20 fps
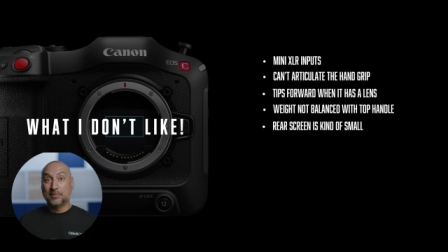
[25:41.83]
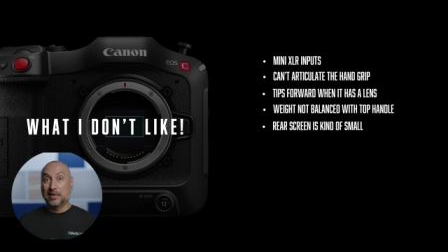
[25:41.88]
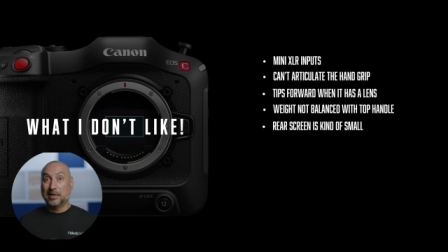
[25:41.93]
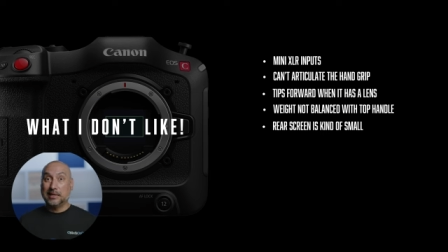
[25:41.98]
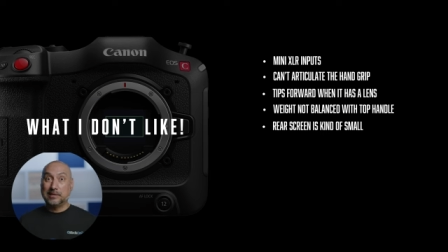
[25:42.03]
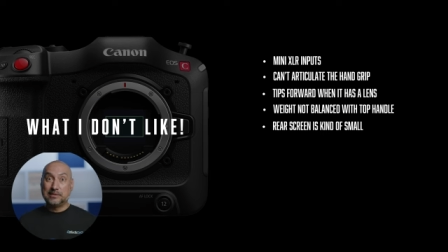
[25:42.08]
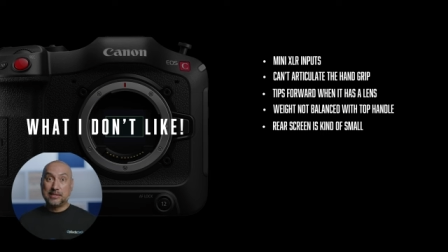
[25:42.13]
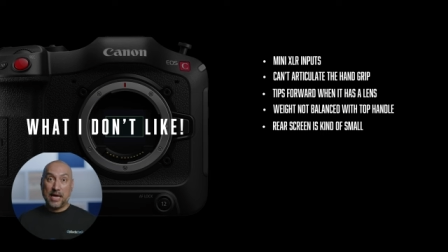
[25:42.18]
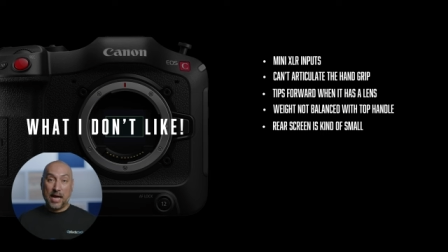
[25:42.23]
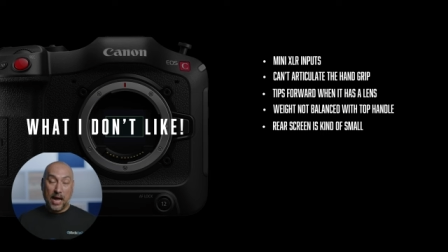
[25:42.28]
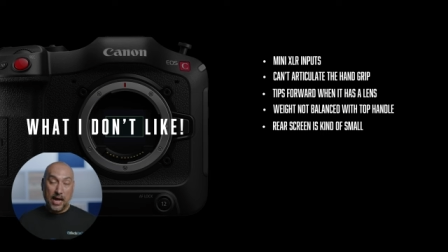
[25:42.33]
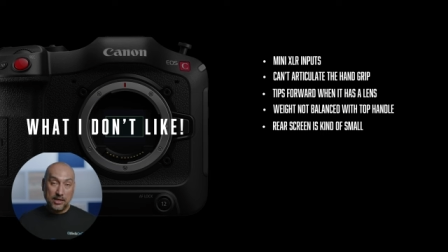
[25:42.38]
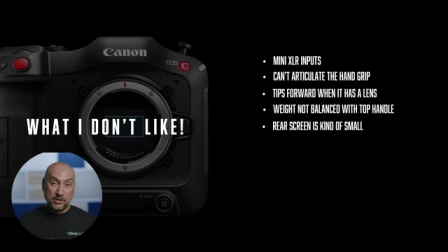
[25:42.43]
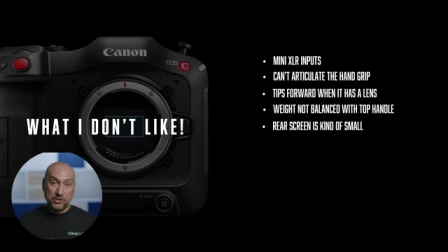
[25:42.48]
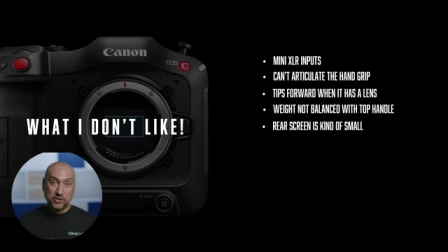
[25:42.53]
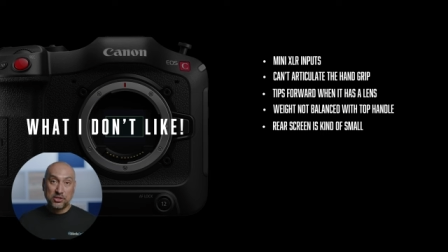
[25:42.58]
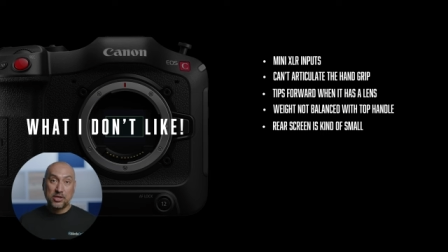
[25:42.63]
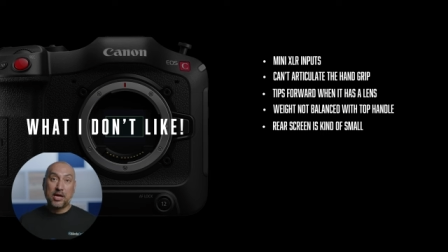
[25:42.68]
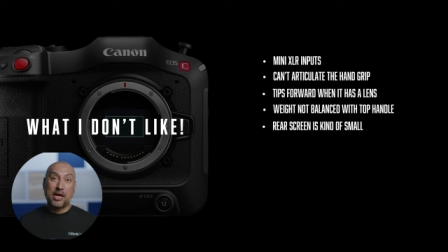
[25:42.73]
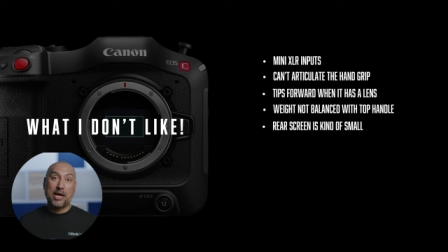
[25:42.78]

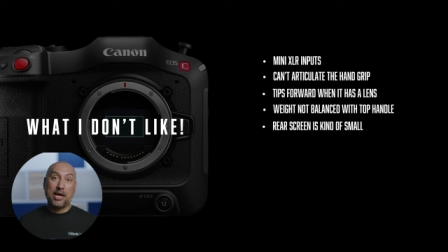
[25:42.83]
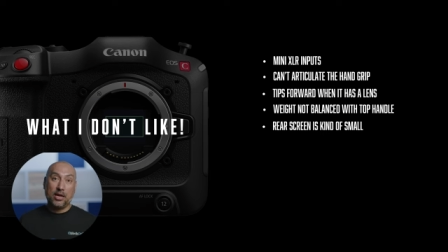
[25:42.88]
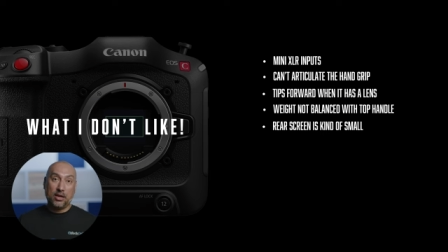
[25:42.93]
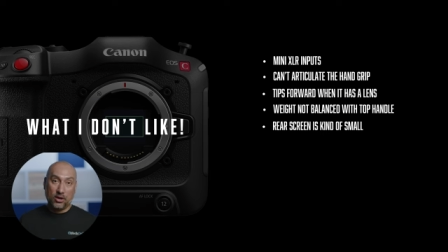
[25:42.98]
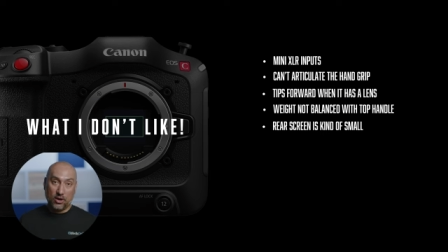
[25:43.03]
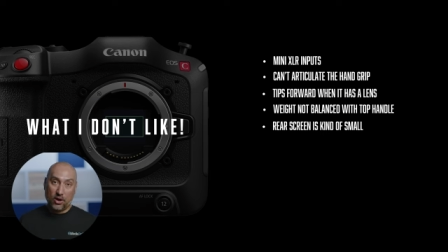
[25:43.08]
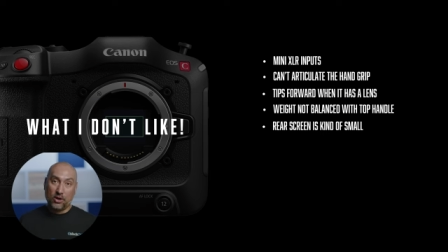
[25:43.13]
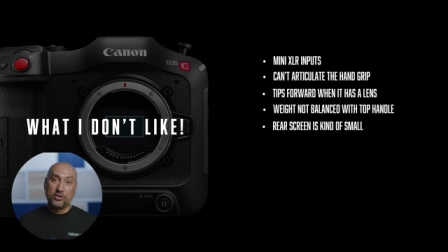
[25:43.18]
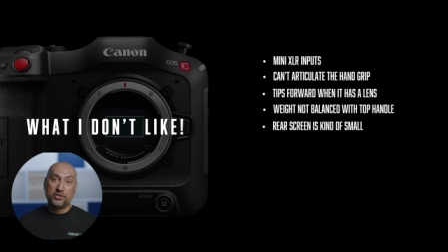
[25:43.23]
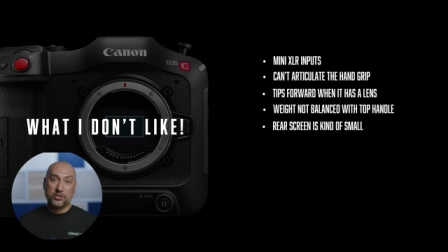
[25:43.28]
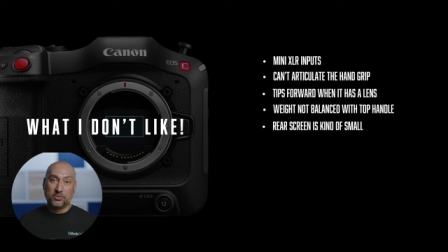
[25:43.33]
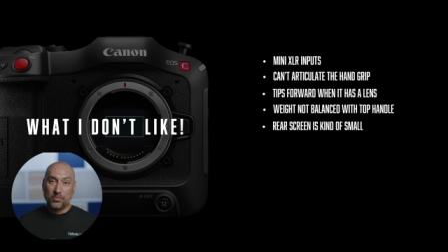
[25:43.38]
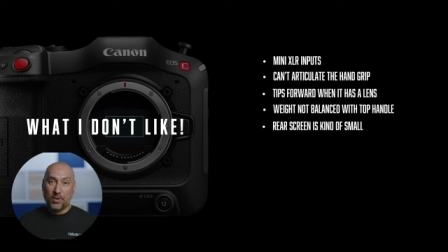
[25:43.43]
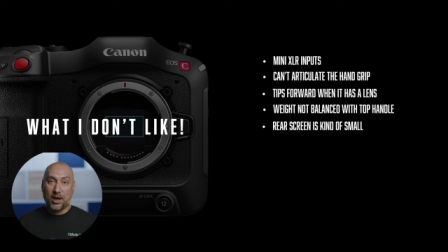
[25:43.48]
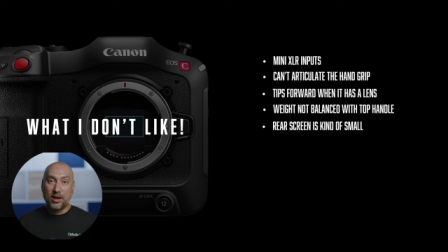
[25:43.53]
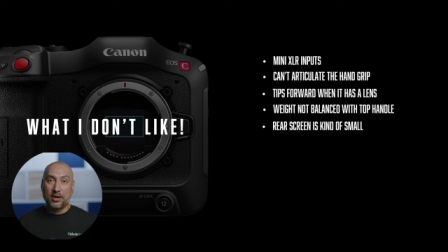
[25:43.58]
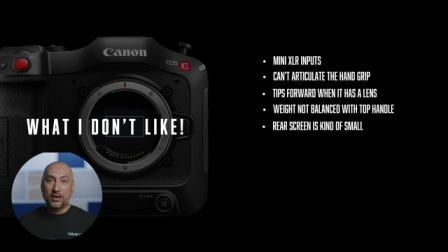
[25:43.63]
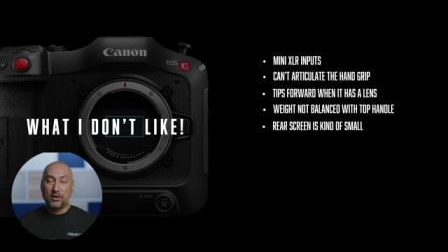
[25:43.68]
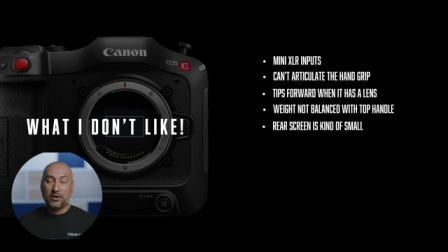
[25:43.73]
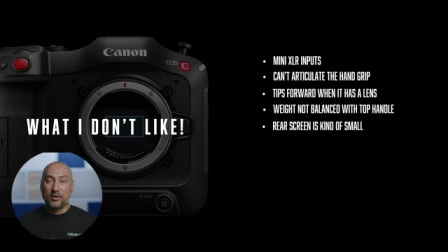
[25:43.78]
attach a larger
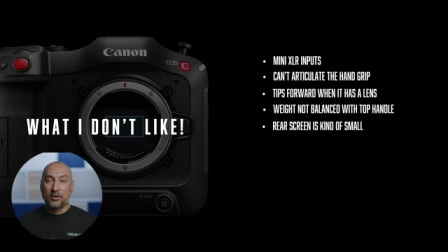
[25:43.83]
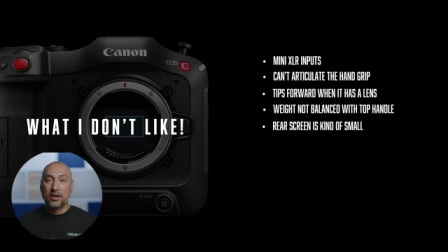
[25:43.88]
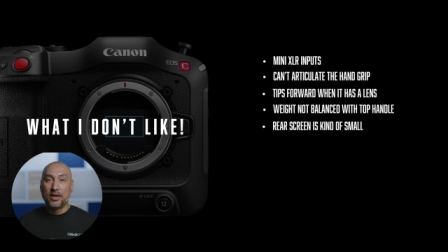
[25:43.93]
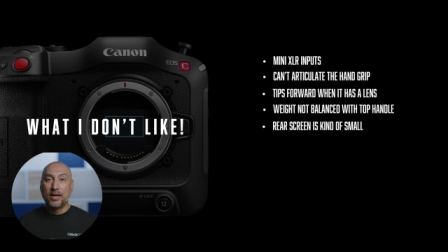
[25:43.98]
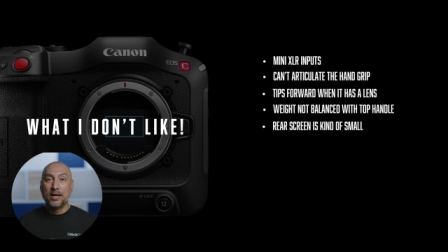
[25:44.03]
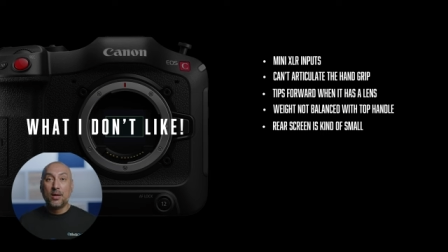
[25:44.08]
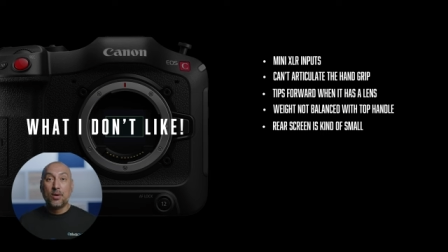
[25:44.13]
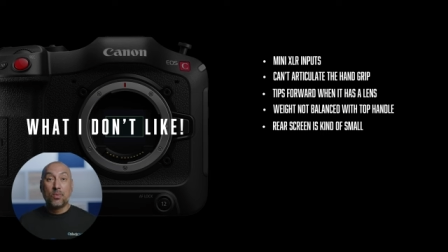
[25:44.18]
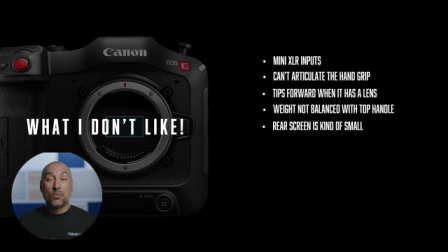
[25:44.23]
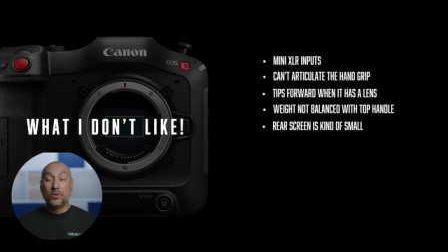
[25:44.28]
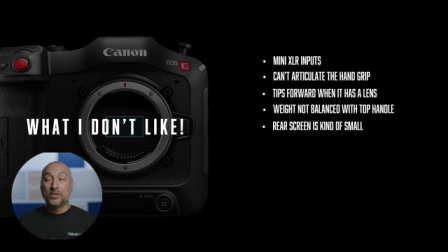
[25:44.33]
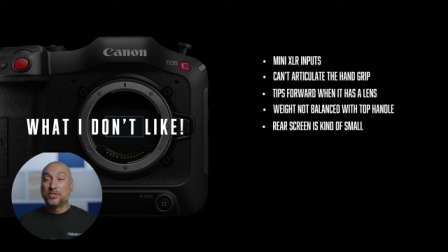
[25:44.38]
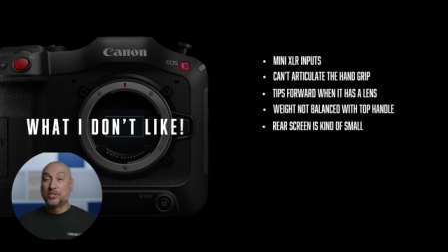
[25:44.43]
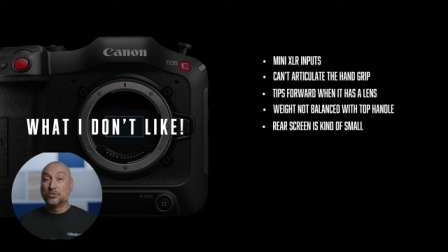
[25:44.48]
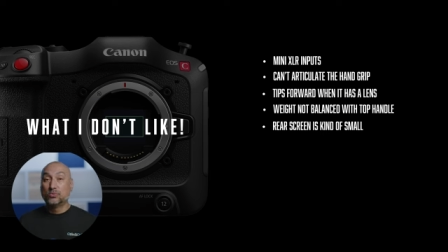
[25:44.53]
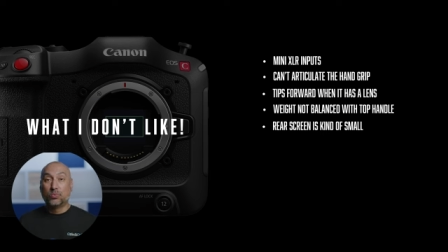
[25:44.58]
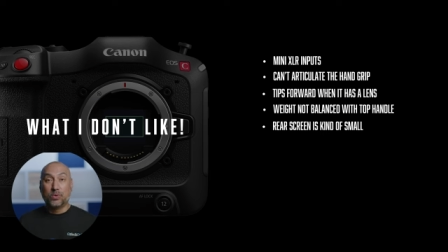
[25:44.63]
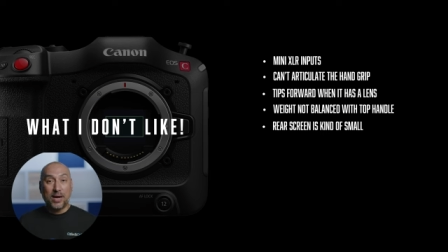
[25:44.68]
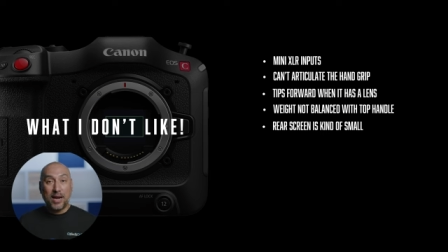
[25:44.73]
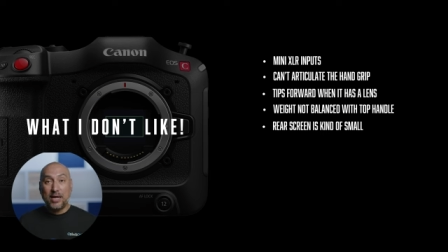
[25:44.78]
monitor, which
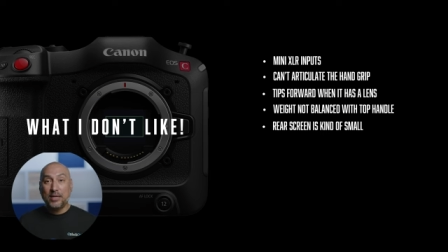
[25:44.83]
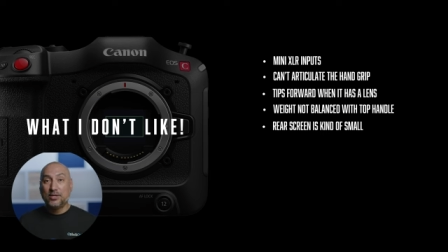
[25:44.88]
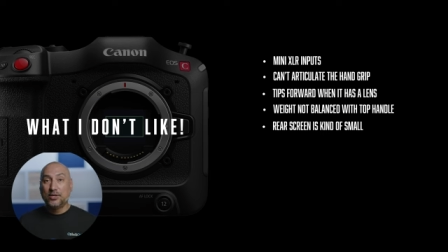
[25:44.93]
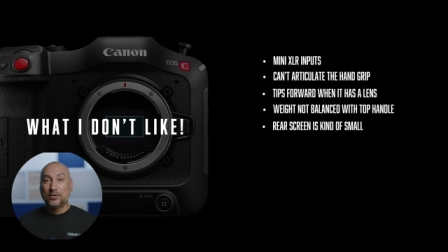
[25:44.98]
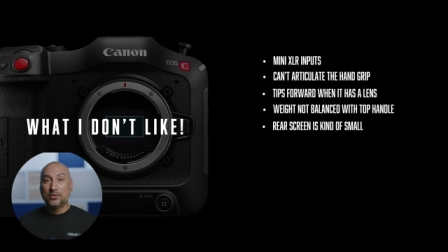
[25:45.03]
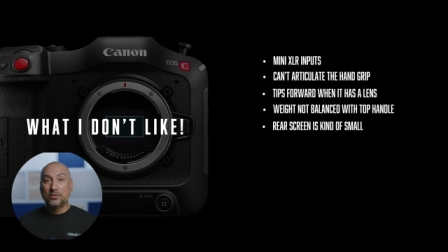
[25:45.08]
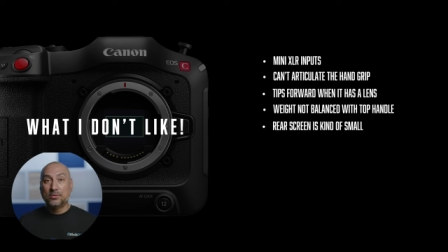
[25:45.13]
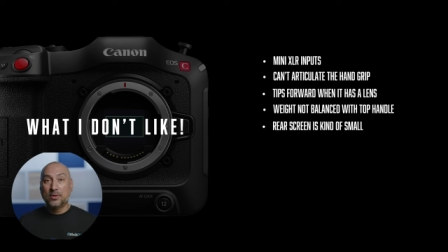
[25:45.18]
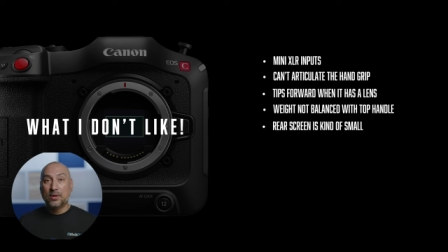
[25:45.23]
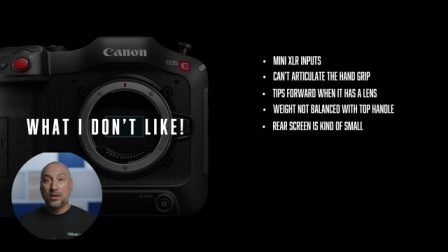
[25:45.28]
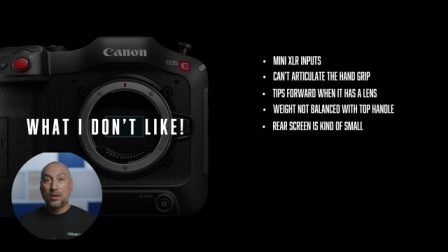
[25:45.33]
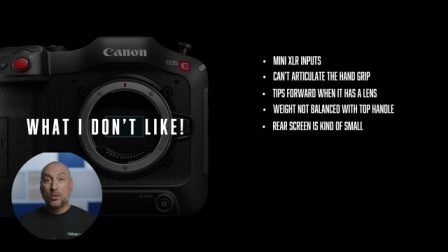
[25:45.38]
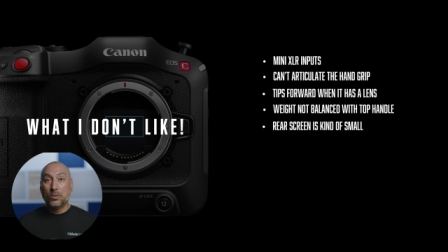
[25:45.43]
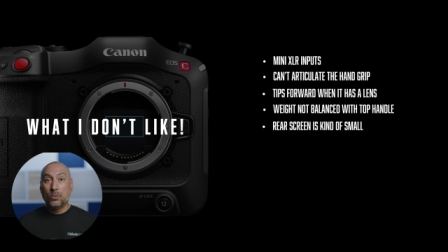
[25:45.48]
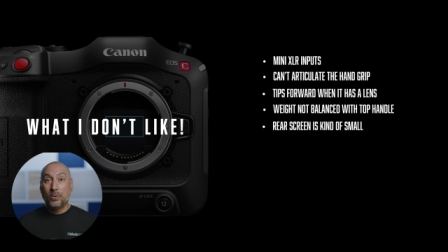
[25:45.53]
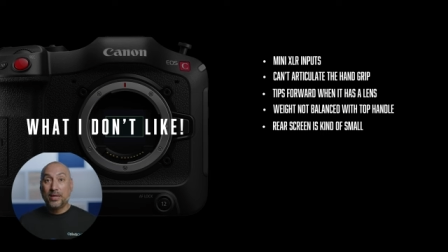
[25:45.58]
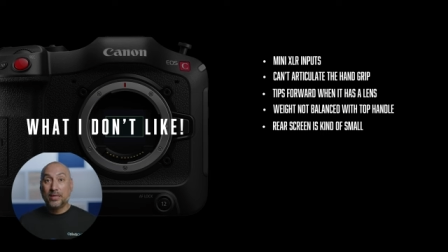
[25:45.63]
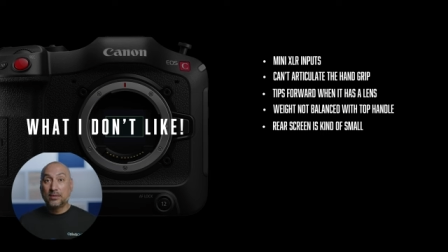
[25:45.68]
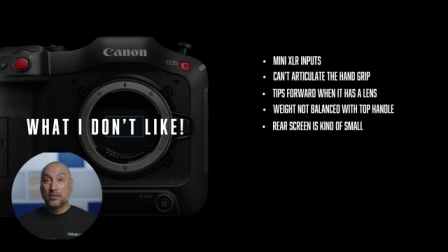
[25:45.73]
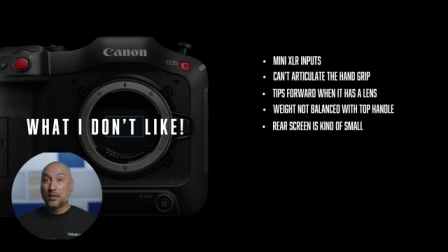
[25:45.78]
is what I do
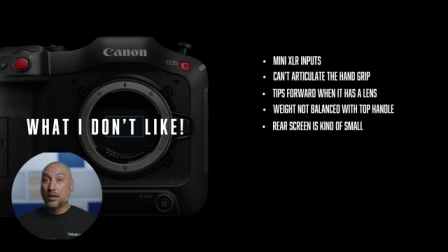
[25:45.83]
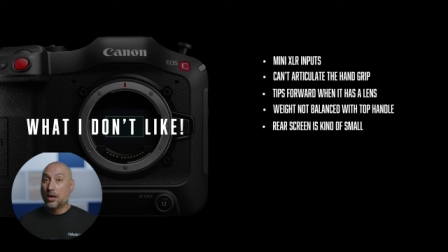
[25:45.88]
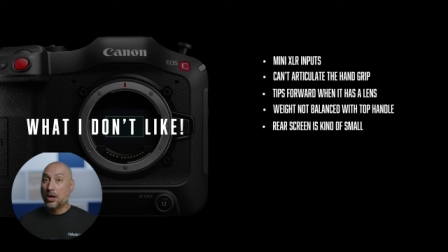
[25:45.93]
with